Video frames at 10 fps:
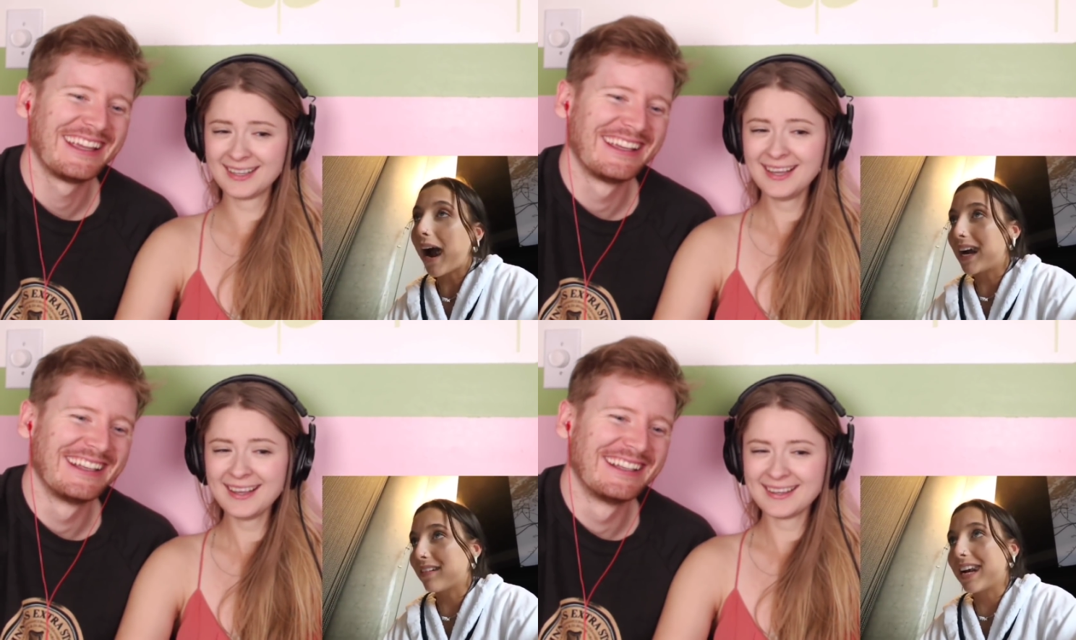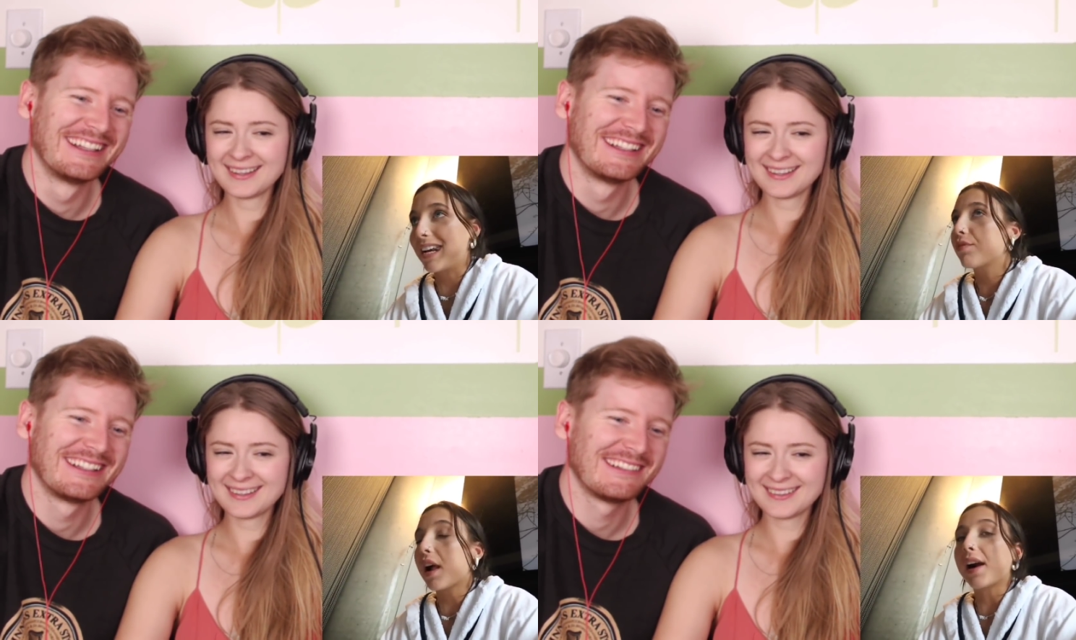Speaker 1: at
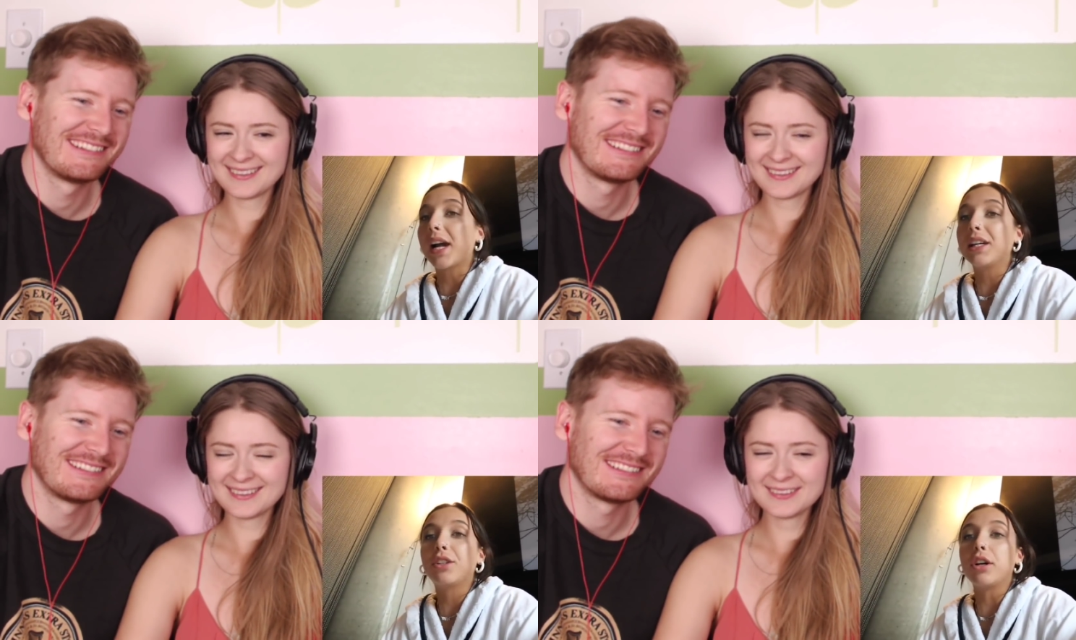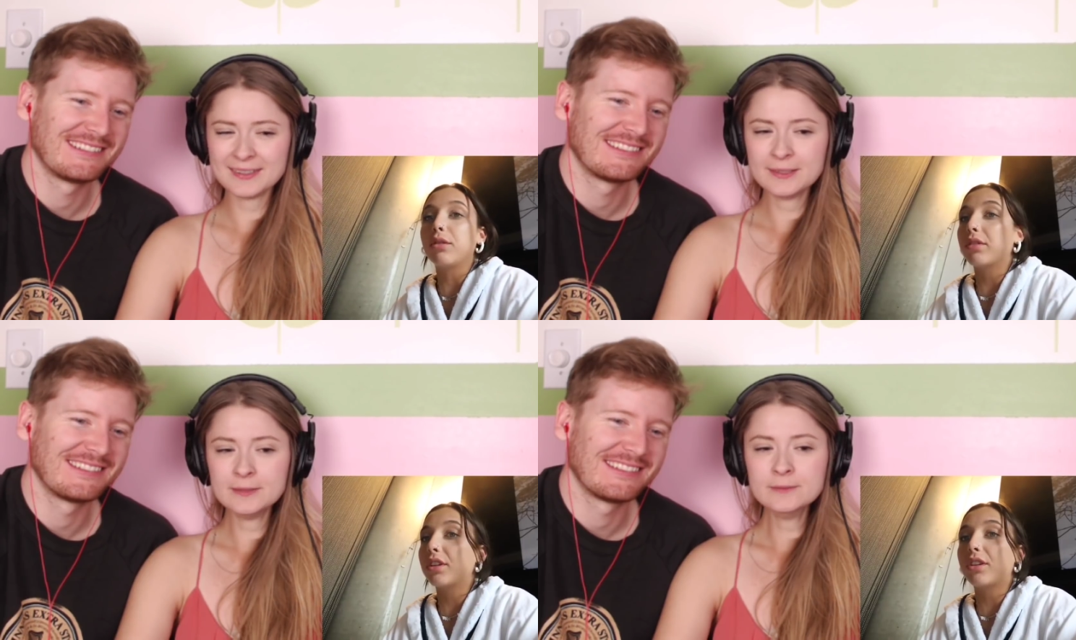night. Like I
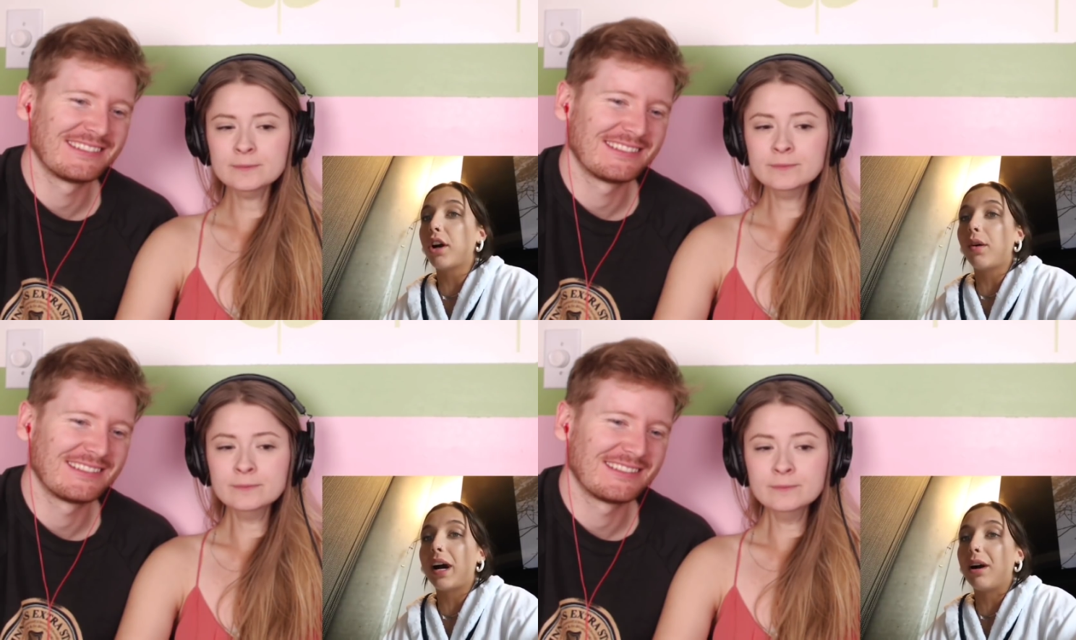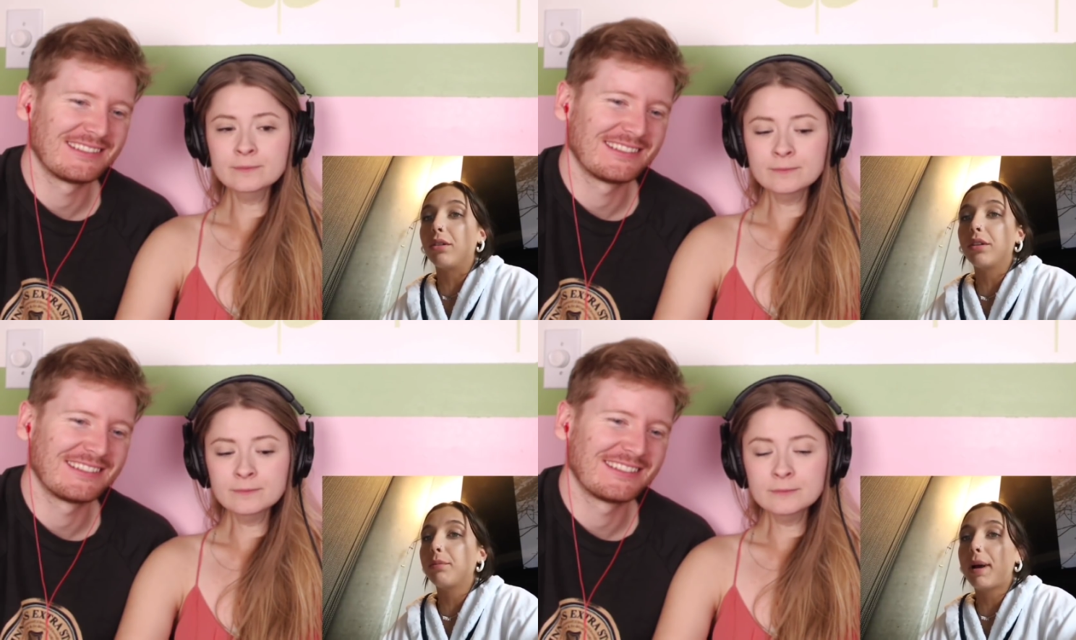don't go
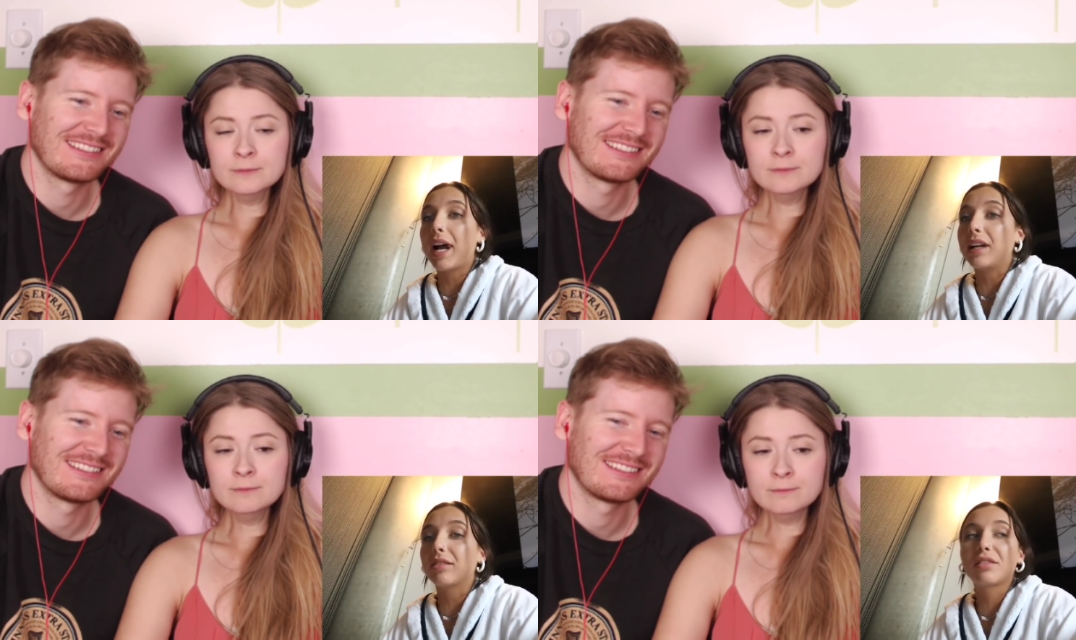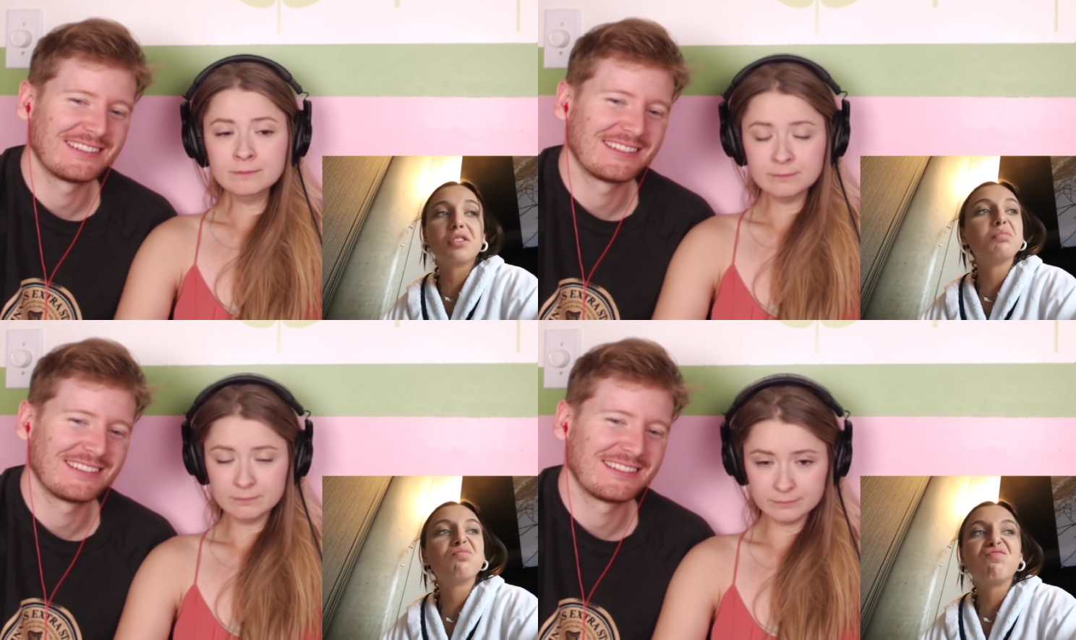out past